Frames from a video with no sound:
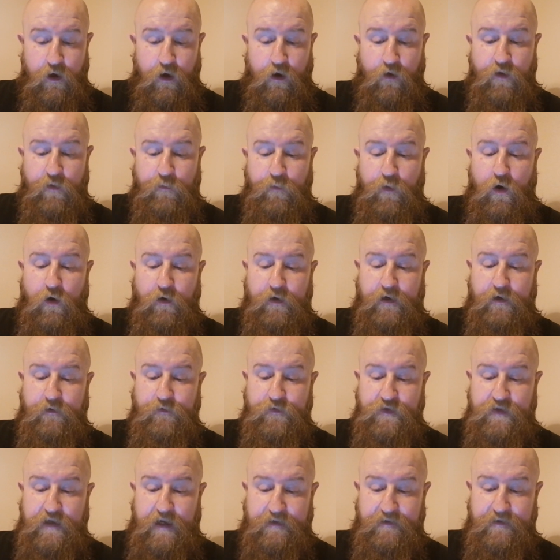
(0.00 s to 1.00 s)
On the morning
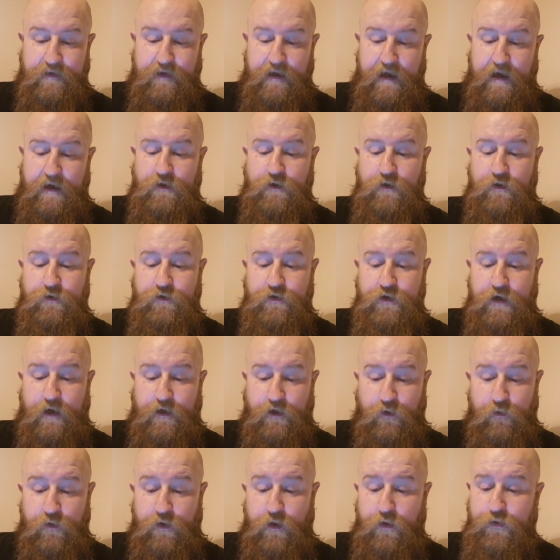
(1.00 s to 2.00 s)
of Saturday,
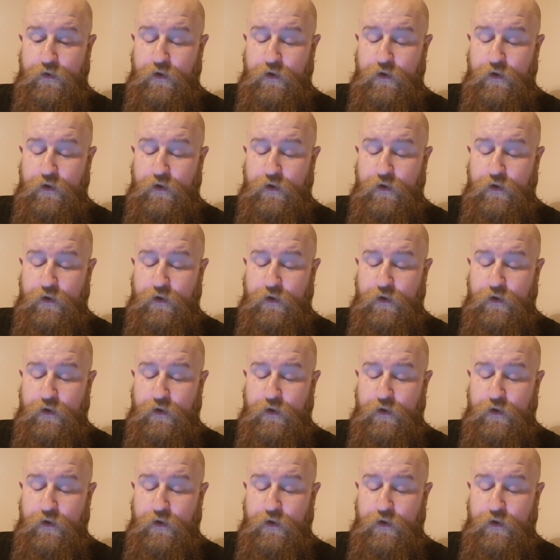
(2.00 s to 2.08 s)
January the